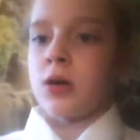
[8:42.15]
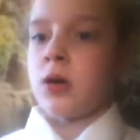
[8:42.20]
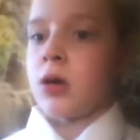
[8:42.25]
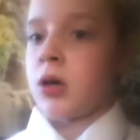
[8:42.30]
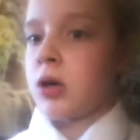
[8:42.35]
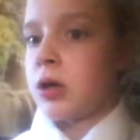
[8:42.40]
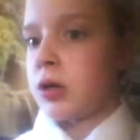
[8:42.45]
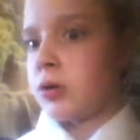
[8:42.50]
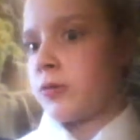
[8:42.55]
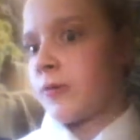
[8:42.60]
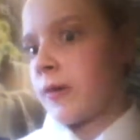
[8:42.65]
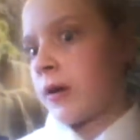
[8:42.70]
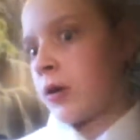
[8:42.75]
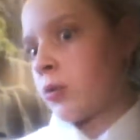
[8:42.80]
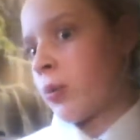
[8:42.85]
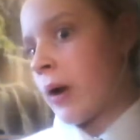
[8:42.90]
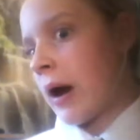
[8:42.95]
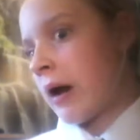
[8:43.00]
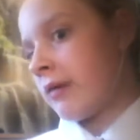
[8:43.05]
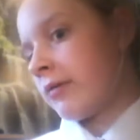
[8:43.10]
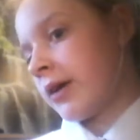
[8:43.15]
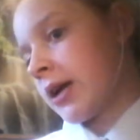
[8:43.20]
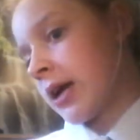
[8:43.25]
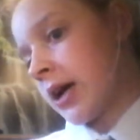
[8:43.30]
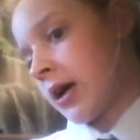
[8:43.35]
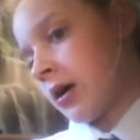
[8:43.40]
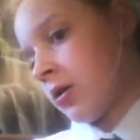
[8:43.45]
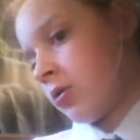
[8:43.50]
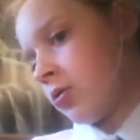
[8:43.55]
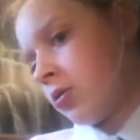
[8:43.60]
He was very wary
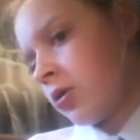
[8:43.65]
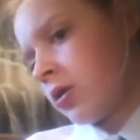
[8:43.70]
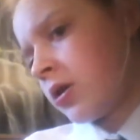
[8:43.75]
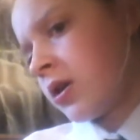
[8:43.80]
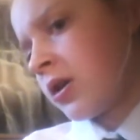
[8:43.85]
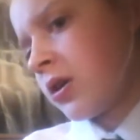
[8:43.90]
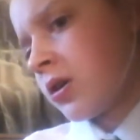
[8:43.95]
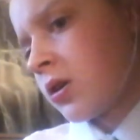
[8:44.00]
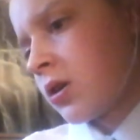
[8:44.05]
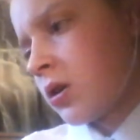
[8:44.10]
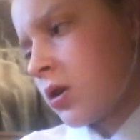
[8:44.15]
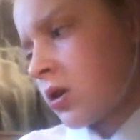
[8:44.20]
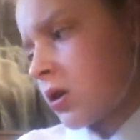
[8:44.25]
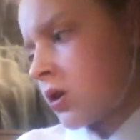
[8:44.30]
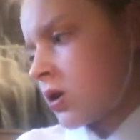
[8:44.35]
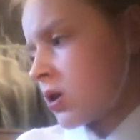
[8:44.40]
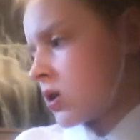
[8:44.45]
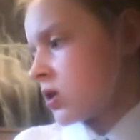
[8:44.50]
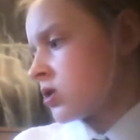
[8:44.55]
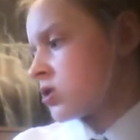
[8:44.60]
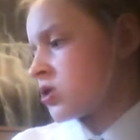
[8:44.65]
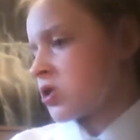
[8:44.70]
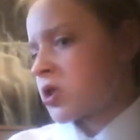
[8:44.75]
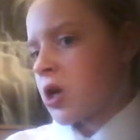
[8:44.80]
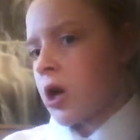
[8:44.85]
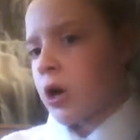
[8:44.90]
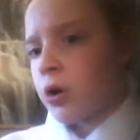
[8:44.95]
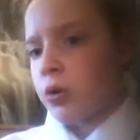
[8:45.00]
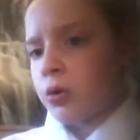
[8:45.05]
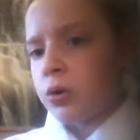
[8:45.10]
now.
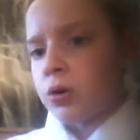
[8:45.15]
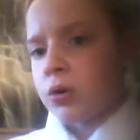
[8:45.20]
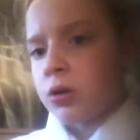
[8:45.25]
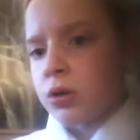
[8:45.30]
So